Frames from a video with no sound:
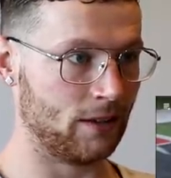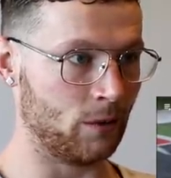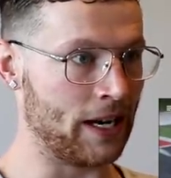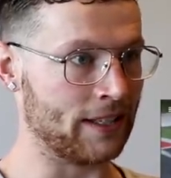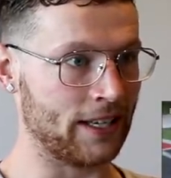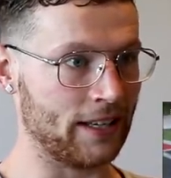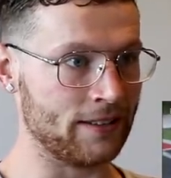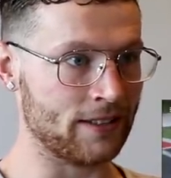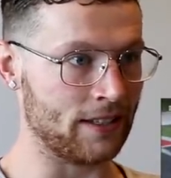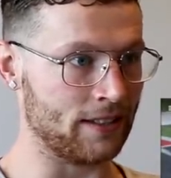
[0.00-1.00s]
Well, now
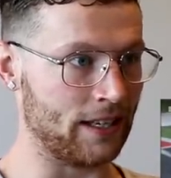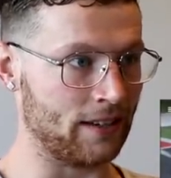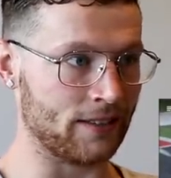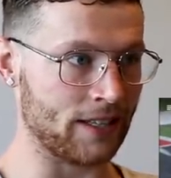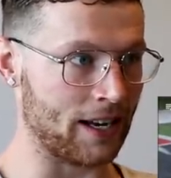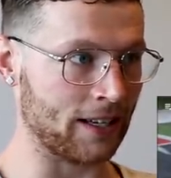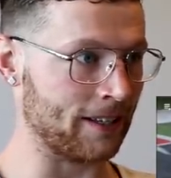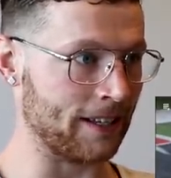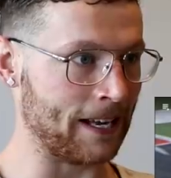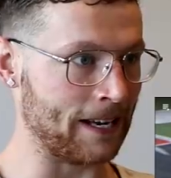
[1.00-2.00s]
Thielen's the intended
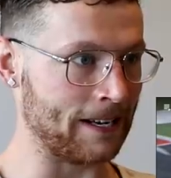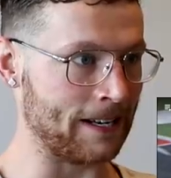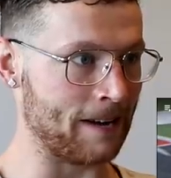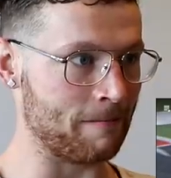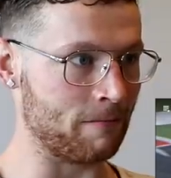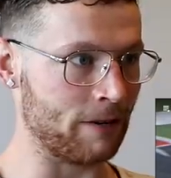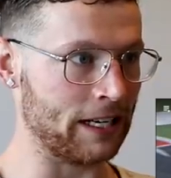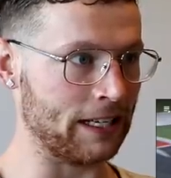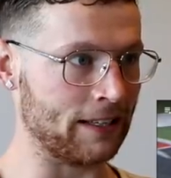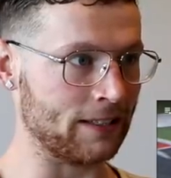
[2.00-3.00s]
target, and um,
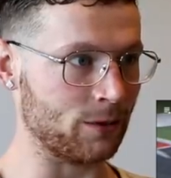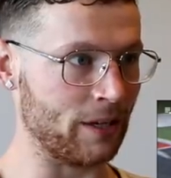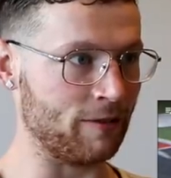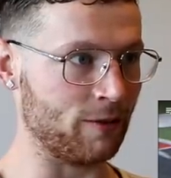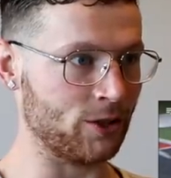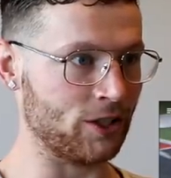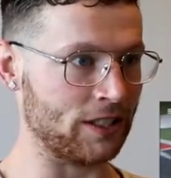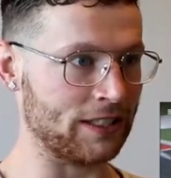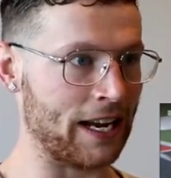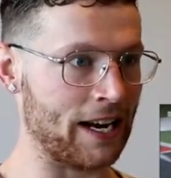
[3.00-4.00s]
really this 24 should
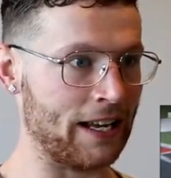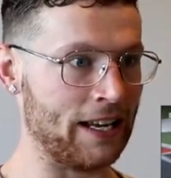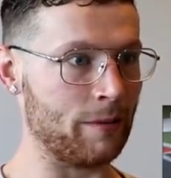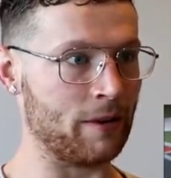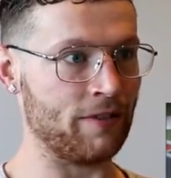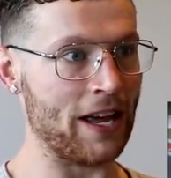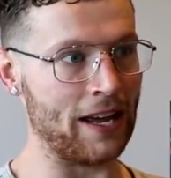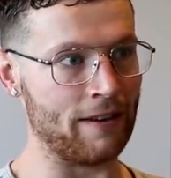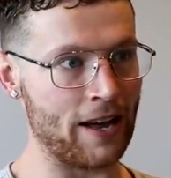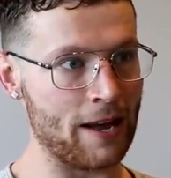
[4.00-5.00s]
have stayed out here, but if that
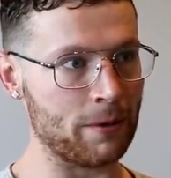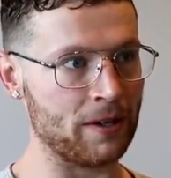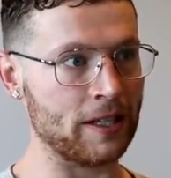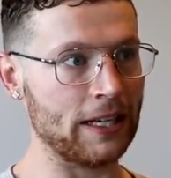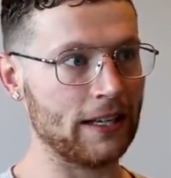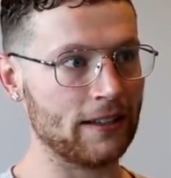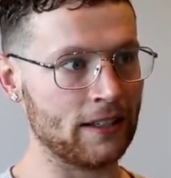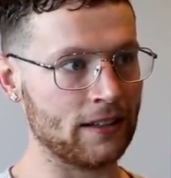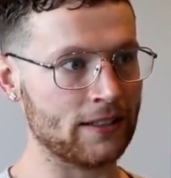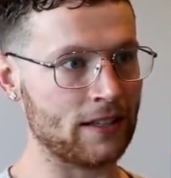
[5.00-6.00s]
had have happened,
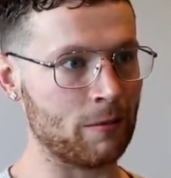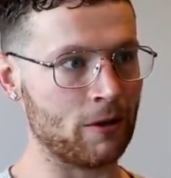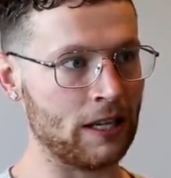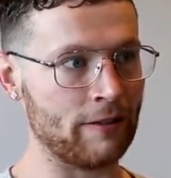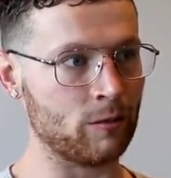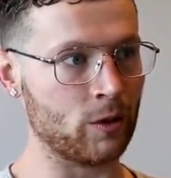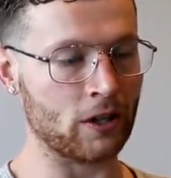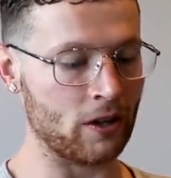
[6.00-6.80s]
then this number 11 would have